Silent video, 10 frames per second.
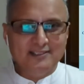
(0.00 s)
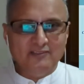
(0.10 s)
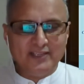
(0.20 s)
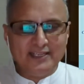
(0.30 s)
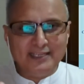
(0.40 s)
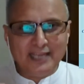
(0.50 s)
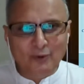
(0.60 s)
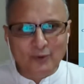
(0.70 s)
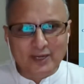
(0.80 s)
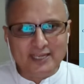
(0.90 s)
wherein
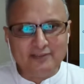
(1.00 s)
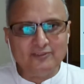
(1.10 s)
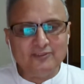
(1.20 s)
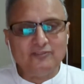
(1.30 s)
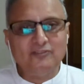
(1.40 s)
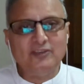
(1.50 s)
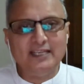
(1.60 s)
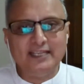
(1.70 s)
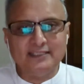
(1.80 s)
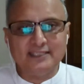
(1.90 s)
now i have feeling